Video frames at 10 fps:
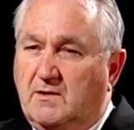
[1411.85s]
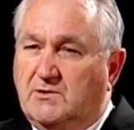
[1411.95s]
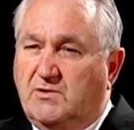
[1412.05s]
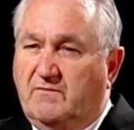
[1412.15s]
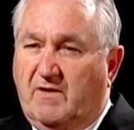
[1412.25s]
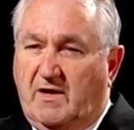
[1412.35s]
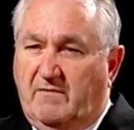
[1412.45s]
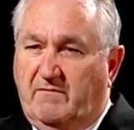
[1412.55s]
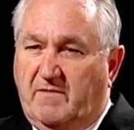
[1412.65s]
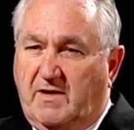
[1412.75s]

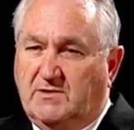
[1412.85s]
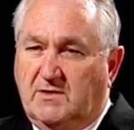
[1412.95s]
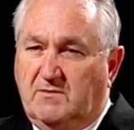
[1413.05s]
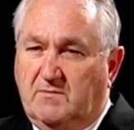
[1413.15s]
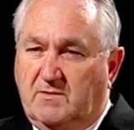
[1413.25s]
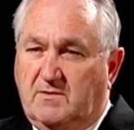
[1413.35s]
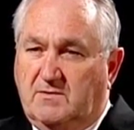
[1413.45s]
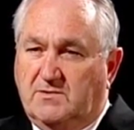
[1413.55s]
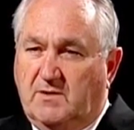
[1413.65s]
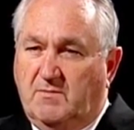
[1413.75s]
survive nicely with
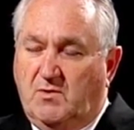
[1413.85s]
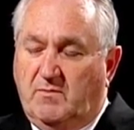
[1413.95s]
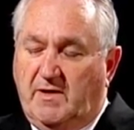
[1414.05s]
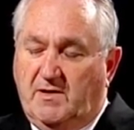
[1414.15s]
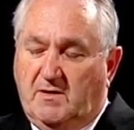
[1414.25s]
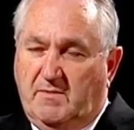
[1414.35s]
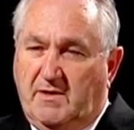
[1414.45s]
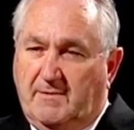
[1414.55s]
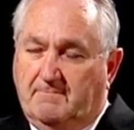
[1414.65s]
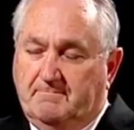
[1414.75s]
some who may not be?